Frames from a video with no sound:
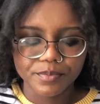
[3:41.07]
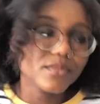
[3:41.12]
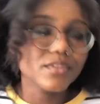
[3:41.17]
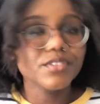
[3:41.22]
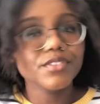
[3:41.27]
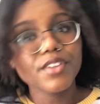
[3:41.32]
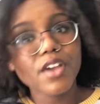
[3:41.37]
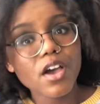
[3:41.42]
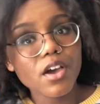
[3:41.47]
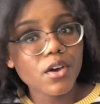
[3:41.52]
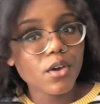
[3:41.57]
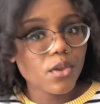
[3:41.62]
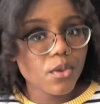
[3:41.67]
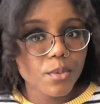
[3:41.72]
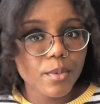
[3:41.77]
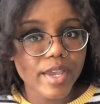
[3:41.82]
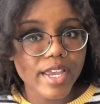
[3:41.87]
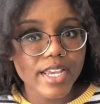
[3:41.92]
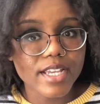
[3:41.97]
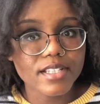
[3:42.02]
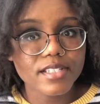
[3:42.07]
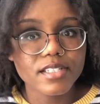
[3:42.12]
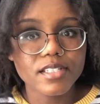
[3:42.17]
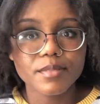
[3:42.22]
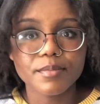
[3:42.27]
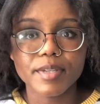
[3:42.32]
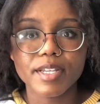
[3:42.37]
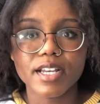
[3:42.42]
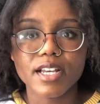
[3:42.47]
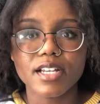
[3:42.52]
Not always,
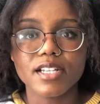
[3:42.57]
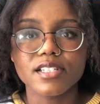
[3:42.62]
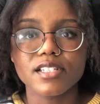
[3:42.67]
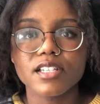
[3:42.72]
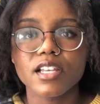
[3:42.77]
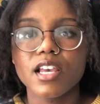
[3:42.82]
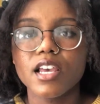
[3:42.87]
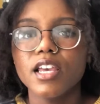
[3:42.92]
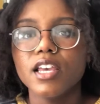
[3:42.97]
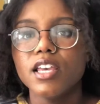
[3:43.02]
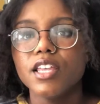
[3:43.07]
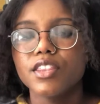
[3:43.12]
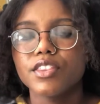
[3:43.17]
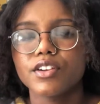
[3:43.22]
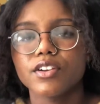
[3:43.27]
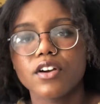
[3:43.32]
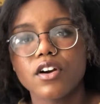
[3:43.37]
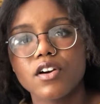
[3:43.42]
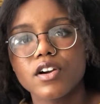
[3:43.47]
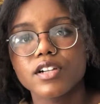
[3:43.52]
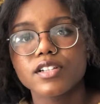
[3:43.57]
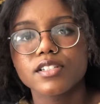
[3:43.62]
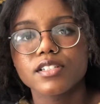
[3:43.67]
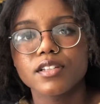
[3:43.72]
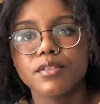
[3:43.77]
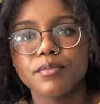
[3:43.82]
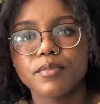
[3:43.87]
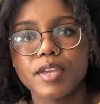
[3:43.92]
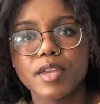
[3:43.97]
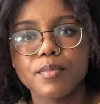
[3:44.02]
because there are
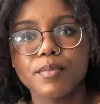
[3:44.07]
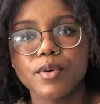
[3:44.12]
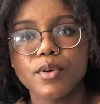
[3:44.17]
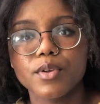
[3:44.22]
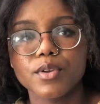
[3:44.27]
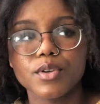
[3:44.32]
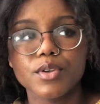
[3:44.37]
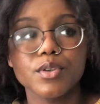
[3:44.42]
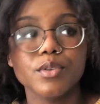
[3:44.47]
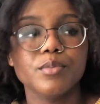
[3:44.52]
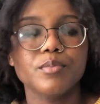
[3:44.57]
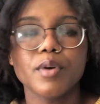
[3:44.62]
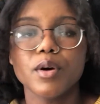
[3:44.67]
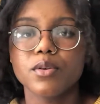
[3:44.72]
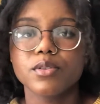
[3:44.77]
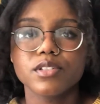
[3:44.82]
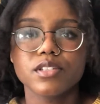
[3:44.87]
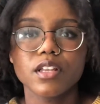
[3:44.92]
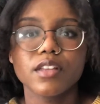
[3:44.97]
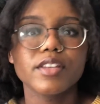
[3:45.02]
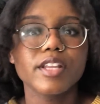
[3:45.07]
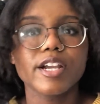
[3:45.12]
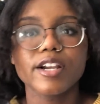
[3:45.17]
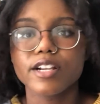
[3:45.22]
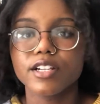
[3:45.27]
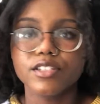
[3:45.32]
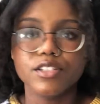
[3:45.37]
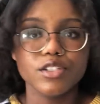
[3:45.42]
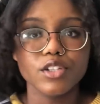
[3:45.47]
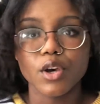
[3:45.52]
some people who post on there
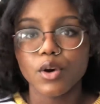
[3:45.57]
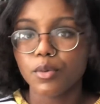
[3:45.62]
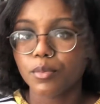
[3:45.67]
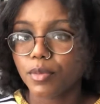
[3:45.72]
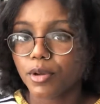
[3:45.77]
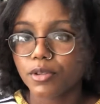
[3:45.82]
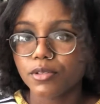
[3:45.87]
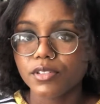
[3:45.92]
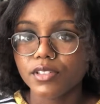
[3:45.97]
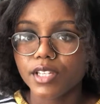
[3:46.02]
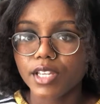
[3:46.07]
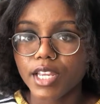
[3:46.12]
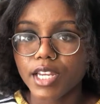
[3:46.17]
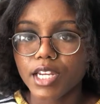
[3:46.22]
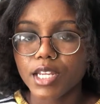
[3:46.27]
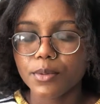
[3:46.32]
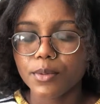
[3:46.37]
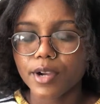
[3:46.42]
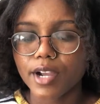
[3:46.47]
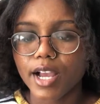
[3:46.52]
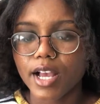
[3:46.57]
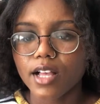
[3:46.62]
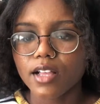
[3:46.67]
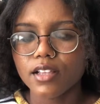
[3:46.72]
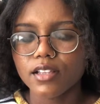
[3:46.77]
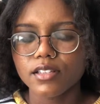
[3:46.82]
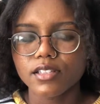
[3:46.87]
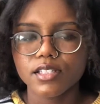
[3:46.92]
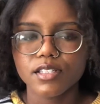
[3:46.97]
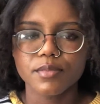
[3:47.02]
and don't post it anywhere
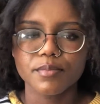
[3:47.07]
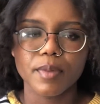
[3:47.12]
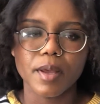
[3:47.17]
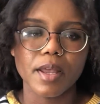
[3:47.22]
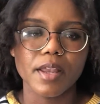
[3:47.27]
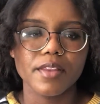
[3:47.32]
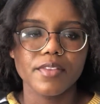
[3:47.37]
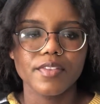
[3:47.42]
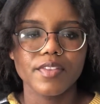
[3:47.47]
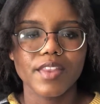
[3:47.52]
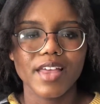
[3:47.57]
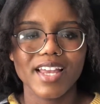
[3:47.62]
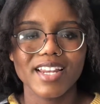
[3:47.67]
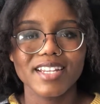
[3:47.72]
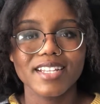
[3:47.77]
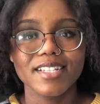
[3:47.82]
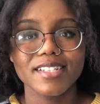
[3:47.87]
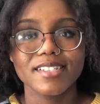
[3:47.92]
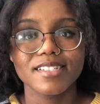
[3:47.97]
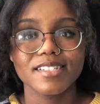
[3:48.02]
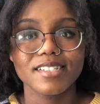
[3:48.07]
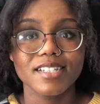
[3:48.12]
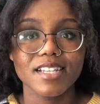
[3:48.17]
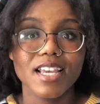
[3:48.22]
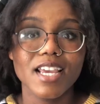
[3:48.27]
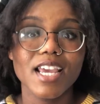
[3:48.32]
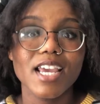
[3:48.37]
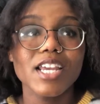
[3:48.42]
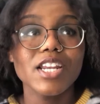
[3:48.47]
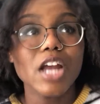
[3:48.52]
else, but that is
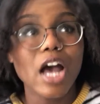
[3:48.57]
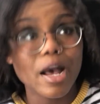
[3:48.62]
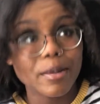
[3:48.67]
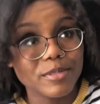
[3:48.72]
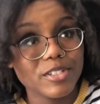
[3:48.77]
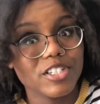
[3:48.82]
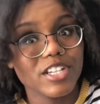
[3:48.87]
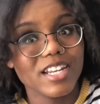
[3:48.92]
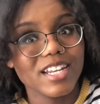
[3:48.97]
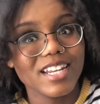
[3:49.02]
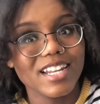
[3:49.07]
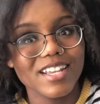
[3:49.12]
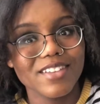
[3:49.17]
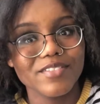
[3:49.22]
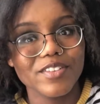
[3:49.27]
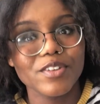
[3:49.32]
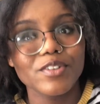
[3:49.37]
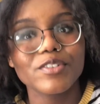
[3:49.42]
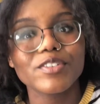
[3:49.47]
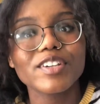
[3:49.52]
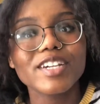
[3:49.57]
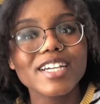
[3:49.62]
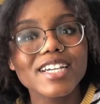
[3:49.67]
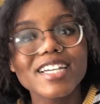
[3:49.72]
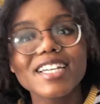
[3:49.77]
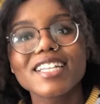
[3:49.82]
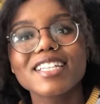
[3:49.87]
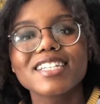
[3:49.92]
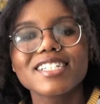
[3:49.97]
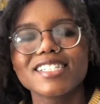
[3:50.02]
an option if you
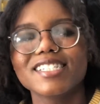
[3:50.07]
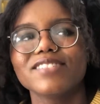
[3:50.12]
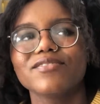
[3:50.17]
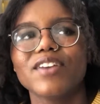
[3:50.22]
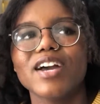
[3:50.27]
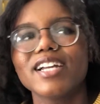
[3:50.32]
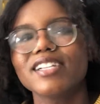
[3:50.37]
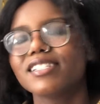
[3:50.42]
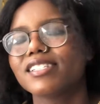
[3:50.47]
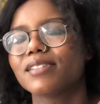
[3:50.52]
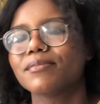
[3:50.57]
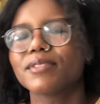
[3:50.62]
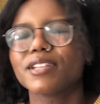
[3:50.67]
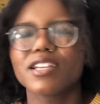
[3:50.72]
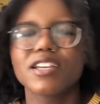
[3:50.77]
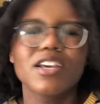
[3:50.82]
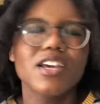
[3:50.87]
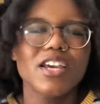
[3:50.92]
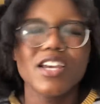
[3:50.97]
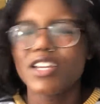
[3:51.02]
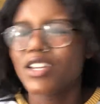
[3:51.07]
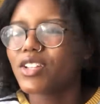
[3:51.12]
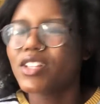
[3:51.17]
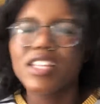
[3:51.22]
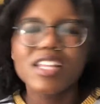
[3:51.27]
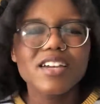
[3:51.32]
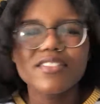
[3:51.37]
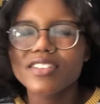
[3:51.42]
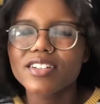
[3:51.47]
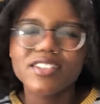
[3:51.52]
really find something you
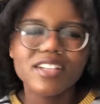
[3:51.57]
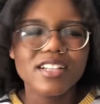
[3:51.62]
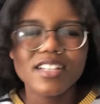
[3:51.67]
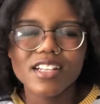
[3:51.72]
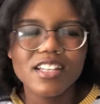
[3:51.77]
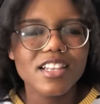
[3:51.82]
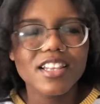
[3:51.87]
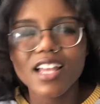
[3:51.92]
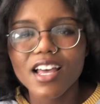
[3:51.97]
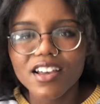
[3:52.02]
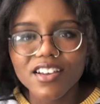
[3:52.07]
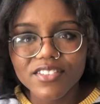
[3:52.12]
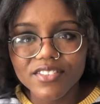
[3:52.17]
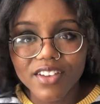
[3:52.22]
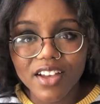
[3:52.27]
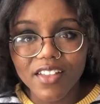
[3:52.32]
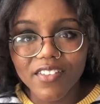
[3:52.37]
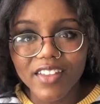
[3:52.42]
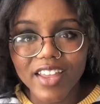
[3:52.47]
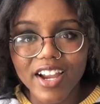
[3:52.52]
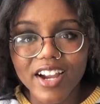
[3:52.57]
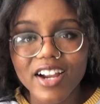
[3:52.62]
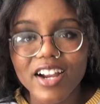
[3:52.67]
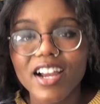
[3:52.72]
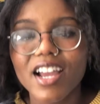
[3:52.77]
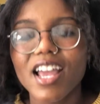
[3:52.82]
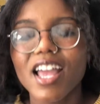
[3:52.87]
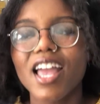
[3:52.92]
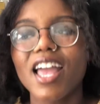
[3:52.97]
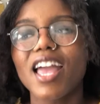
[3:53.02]
love on there
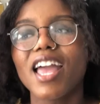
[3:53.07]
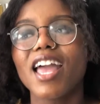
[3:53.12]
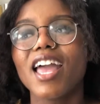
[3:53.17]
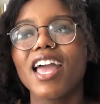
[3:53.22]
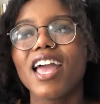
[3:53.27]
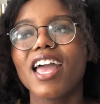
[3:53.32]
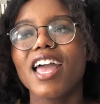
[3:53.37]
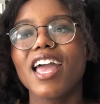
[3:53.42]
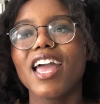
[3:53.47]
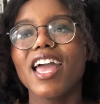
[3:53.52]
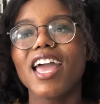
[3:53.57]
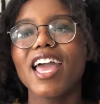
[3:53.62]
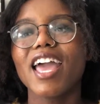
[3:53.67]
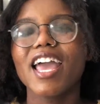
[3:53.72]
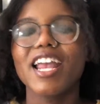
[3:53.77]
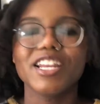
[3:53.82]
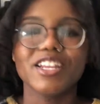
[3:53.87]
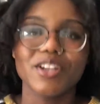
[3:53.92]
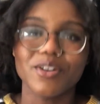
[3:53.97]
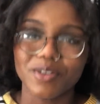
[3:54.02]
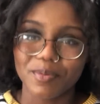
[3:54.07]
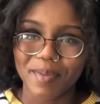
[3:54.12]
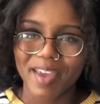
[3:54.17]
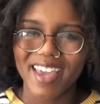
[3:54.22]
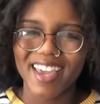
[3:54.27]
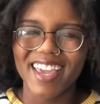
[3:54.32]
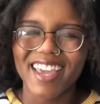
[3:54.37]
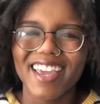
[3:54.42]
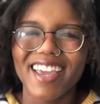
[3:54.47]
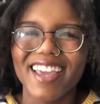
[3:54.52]
and you don't
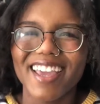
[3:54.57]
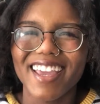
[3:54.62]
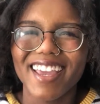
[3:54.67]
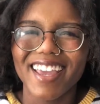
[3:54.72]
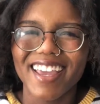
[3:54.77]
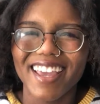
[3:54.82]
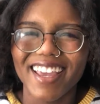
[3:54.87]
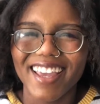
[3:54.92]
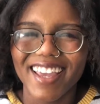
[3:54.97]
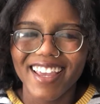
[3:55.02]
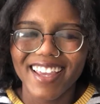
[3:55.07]
pay.